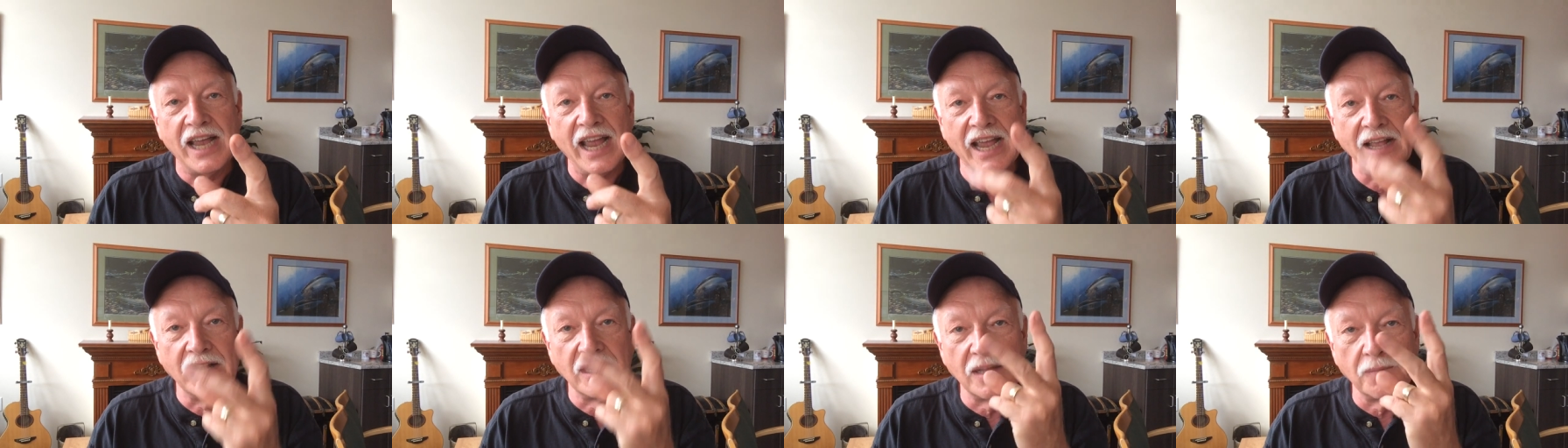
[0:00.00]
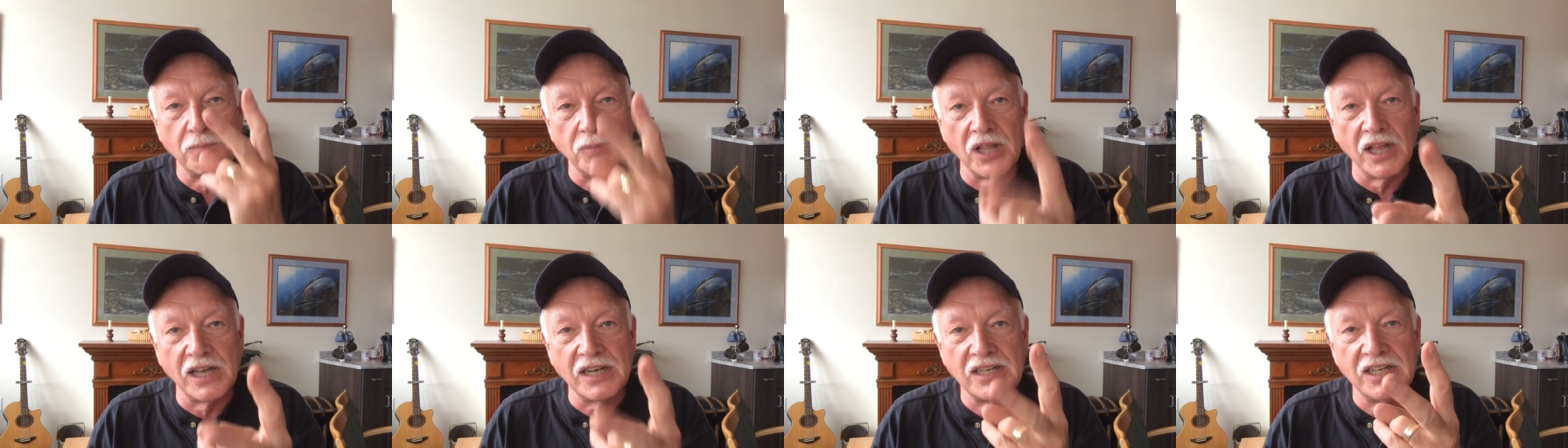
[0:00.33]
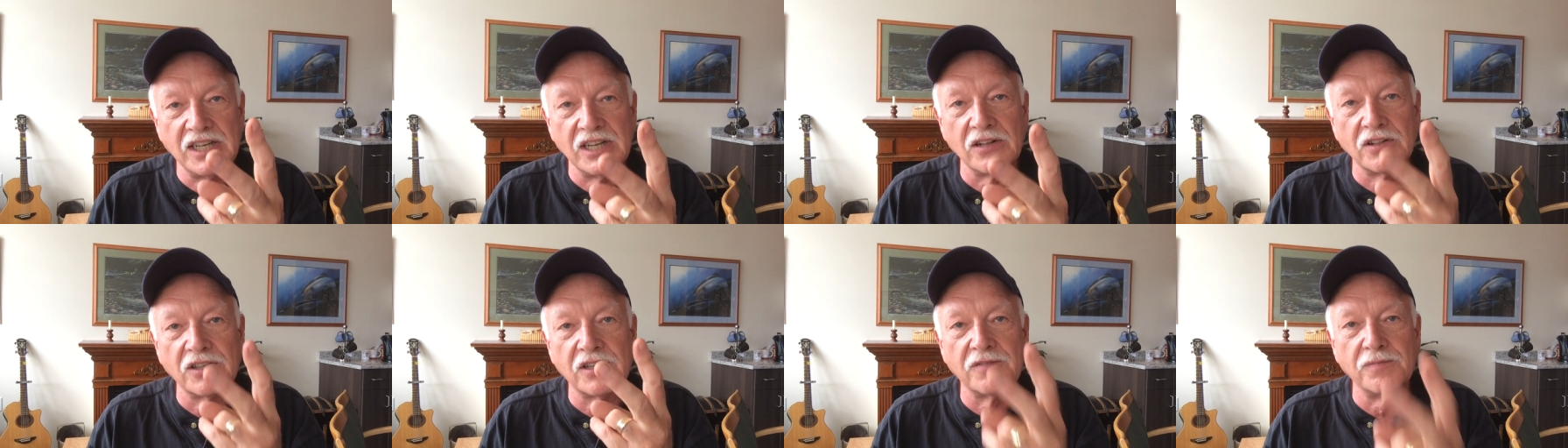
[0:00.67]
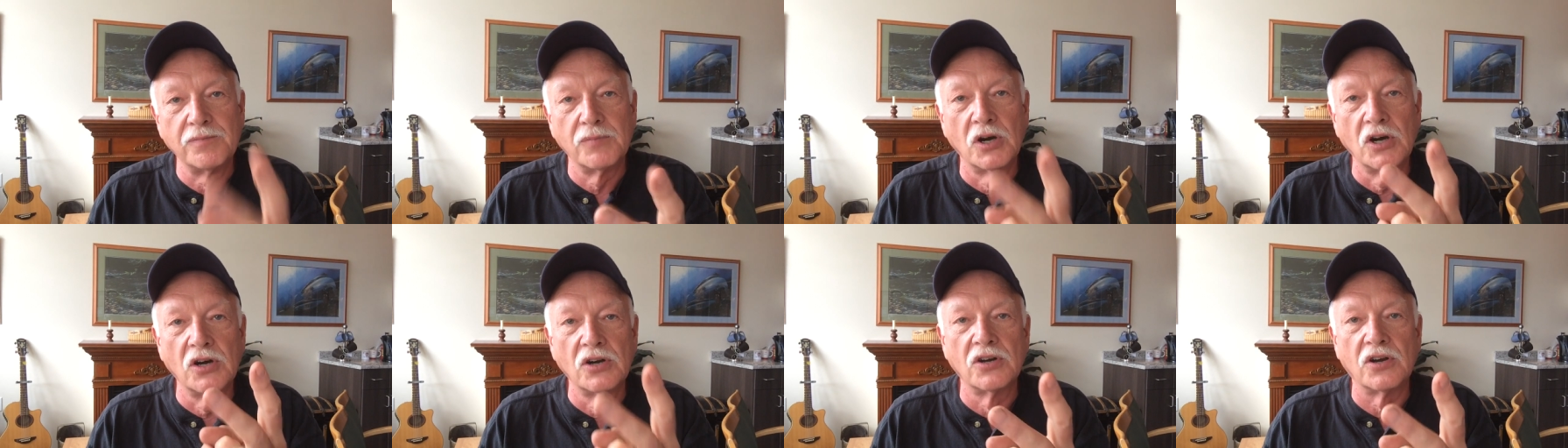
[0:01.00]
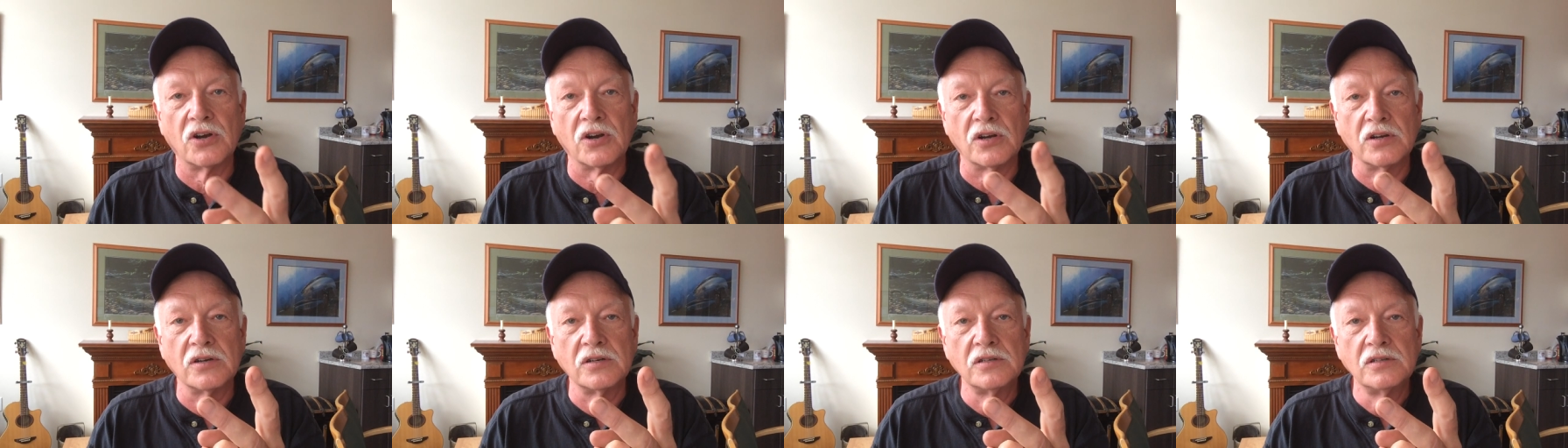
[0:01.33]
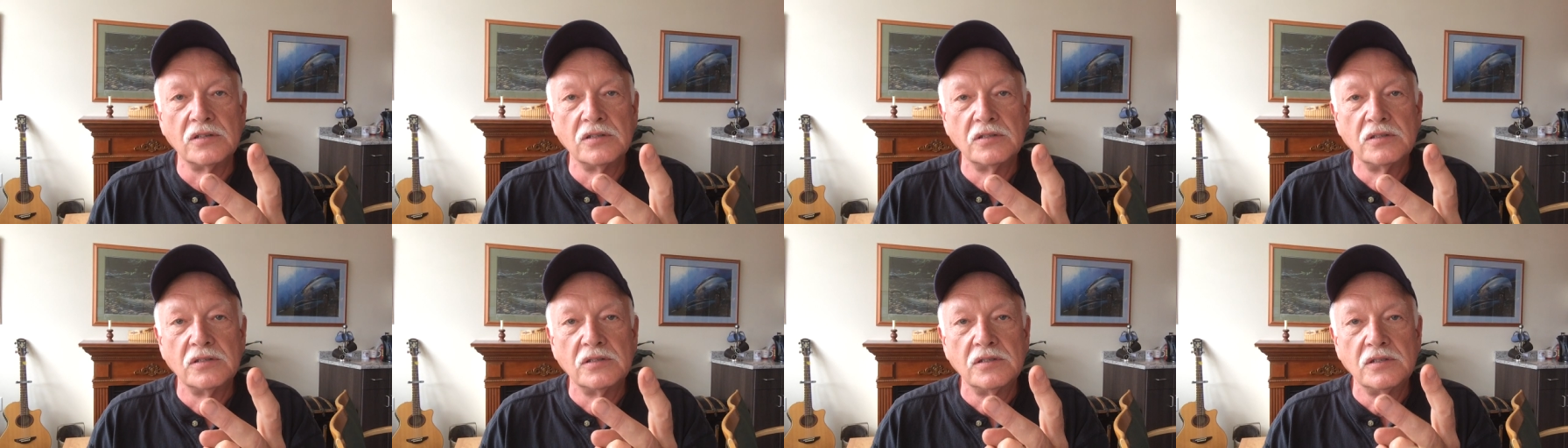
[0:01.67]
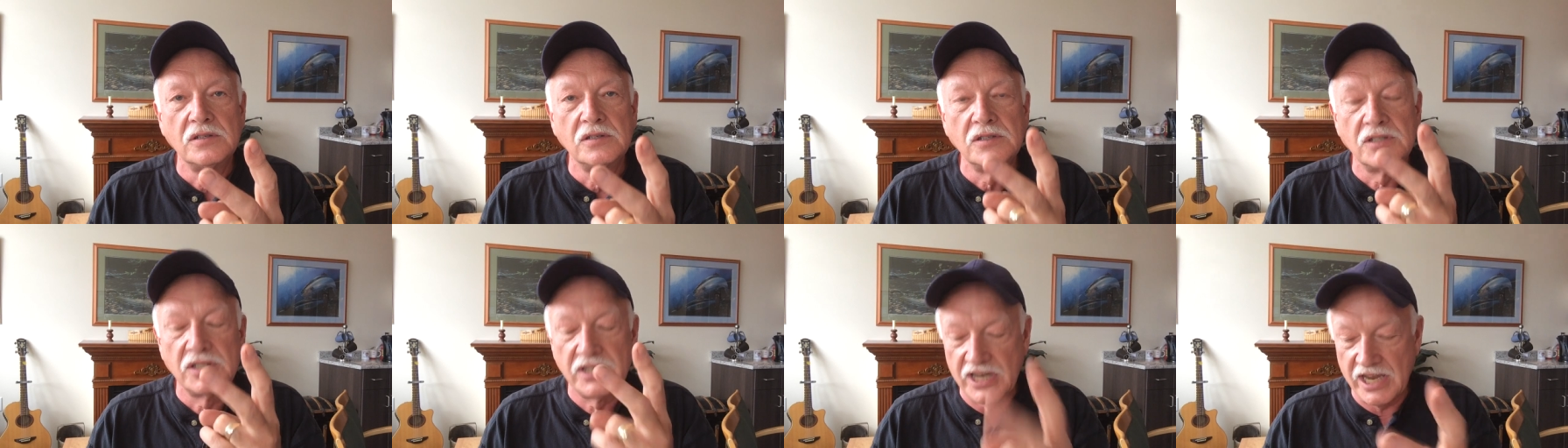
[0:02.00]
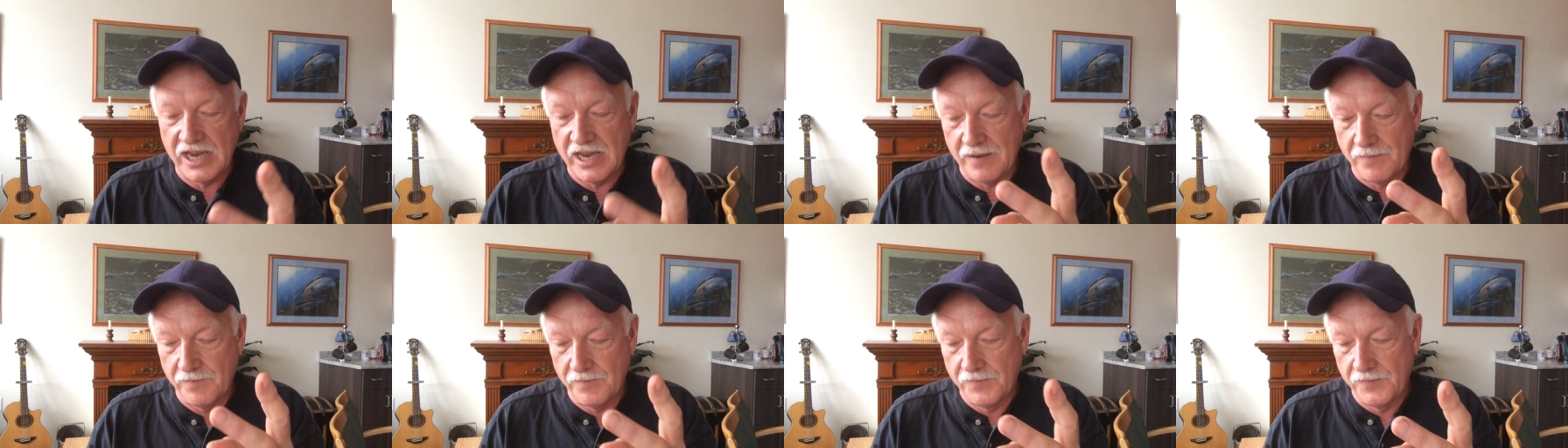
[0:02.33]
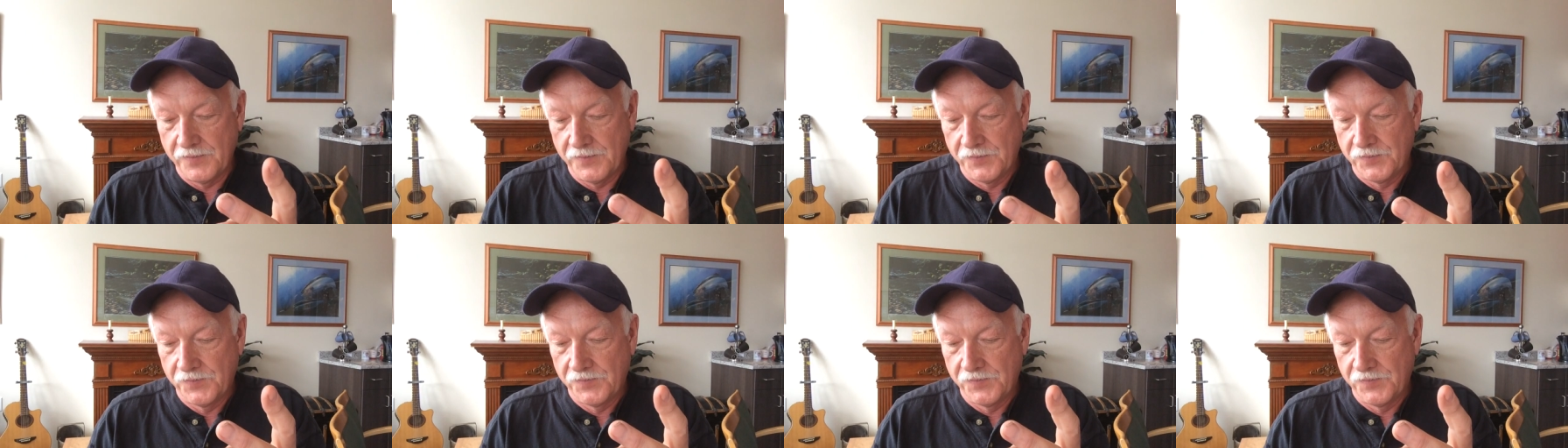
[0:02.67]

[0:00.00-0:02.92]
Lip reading: and the blood guilt of murder came.